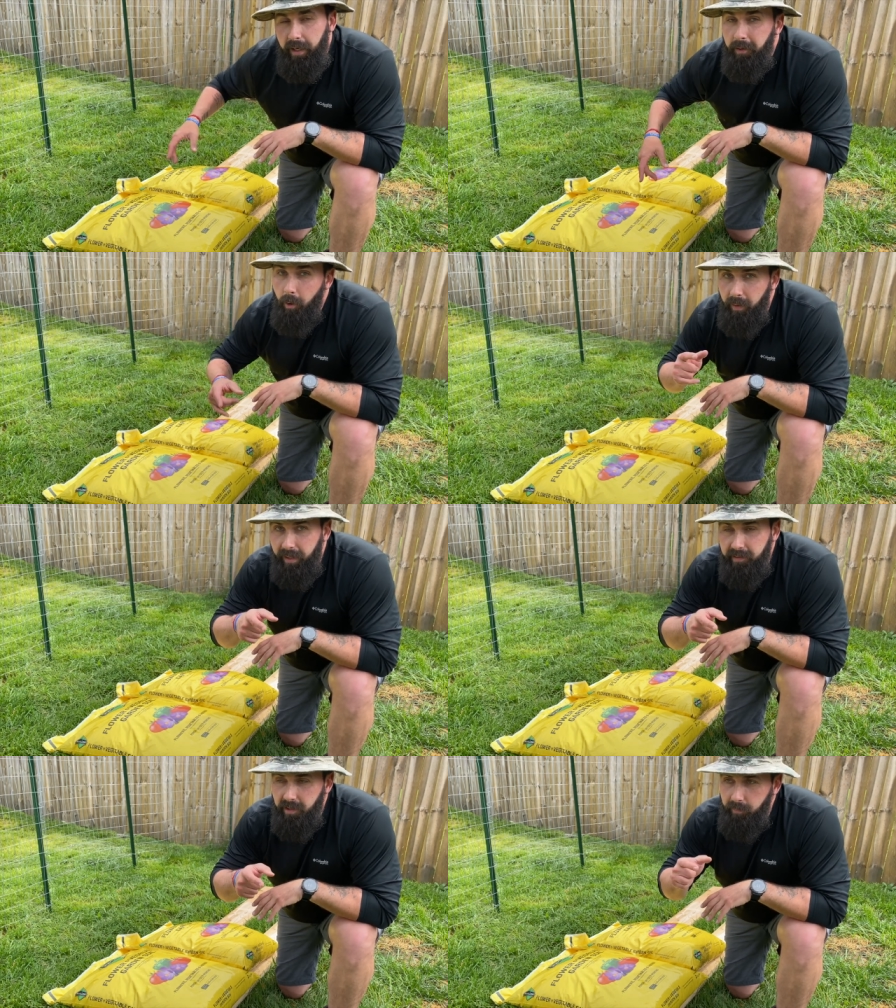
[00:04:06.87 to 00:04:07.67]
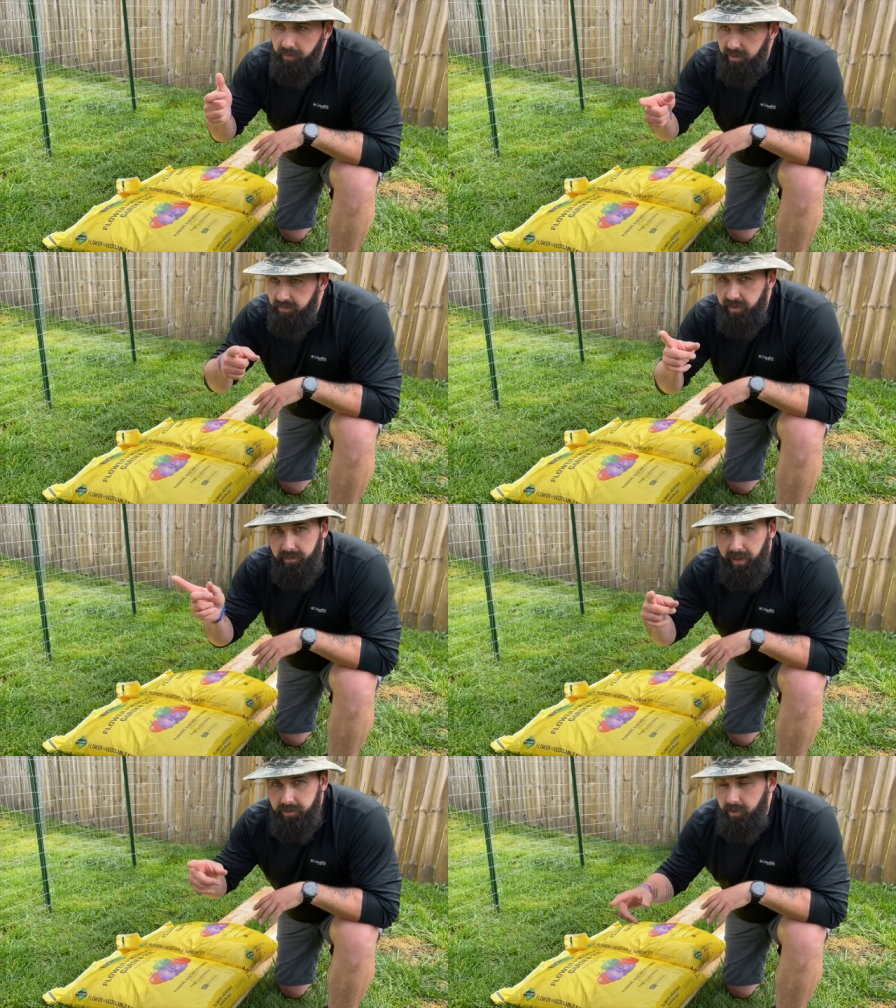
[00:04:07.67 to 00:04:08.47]
And I know that because I built this
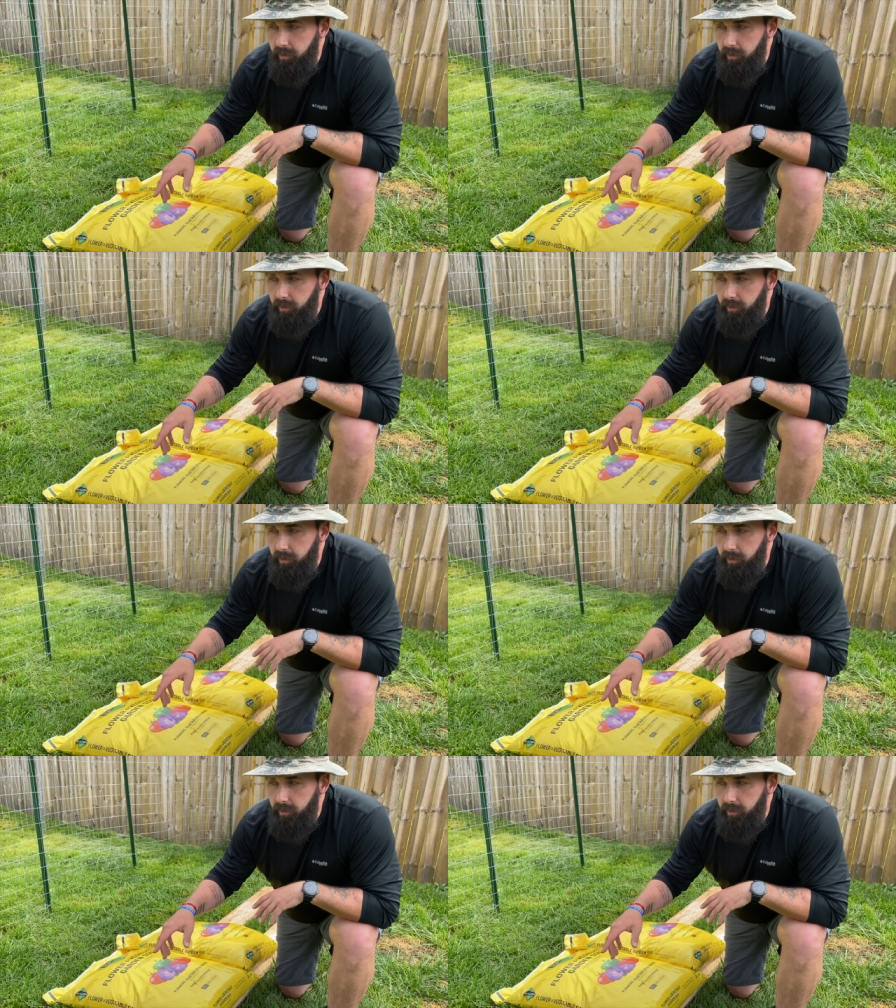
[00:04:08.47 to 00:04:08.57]
fence last